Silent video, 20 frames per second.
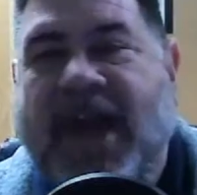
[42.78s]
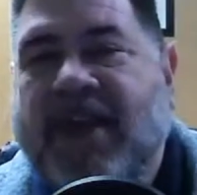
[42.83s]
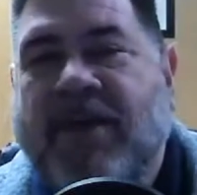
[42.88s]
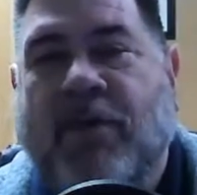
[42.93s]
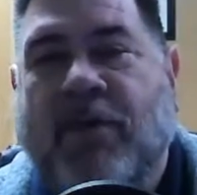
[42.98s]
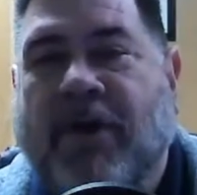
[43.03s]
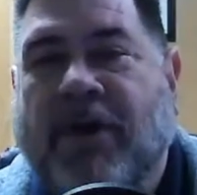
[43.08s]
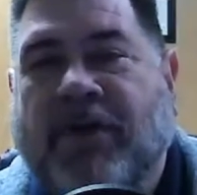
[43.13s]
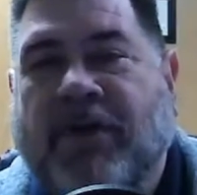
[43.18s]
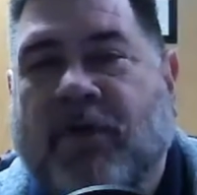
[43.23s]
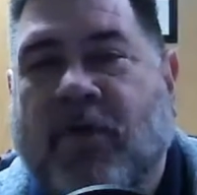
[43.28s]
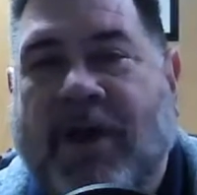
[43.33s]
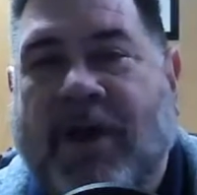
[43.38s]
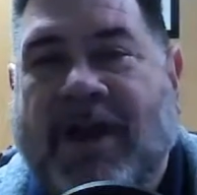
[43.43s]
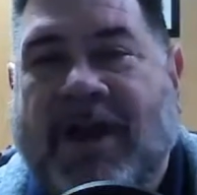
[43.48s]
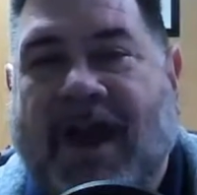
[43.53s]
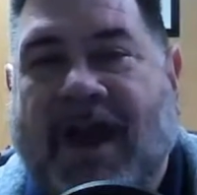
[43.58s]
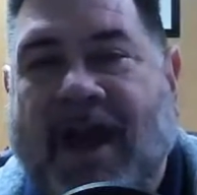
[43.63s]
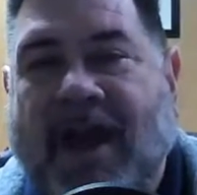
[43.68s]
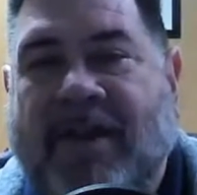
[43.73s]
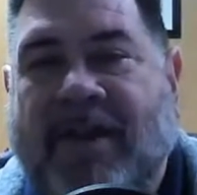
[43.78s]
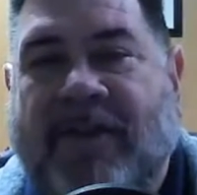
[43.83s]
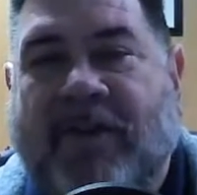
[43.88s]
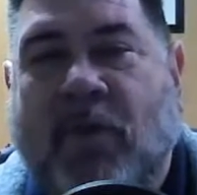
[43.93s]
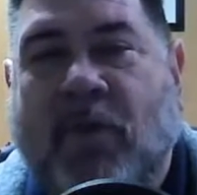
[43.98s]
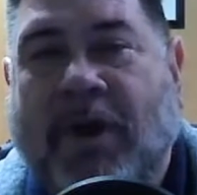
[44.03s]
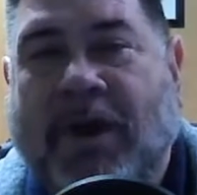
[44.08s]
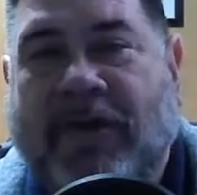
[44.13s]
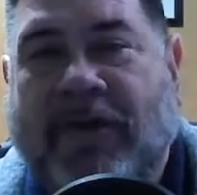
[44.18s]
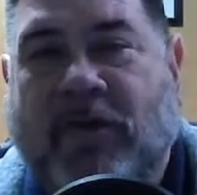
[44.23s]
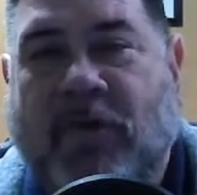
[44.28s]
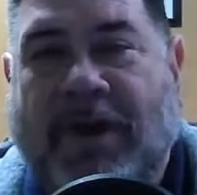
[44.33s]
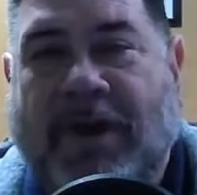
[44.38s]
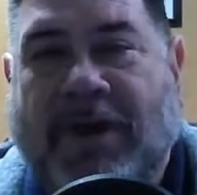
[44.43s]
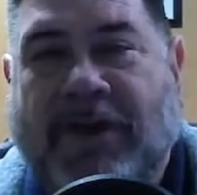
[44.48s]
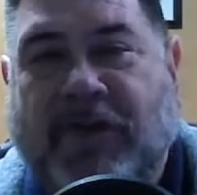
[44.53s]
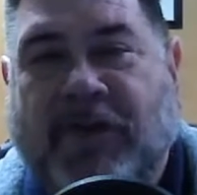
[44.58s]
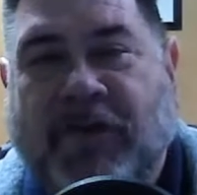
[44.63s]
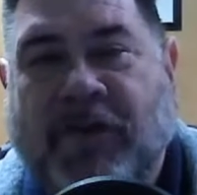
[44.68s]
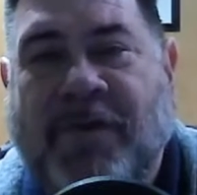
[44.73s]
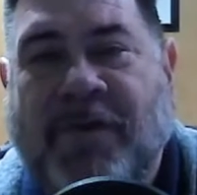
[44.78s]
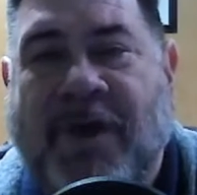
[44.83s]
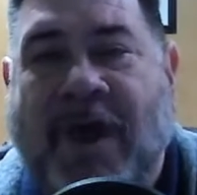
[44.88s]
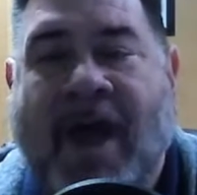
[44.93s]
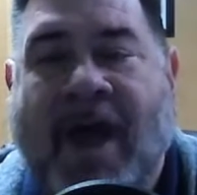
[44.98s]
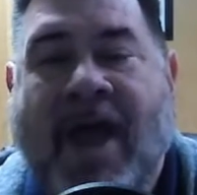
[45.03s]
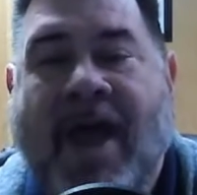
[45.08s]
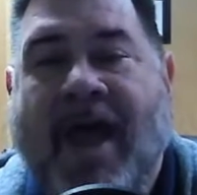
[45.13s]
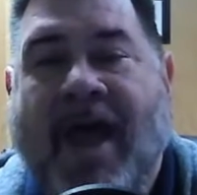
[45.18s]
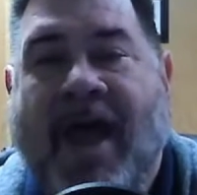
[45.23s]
January 29th, 2022,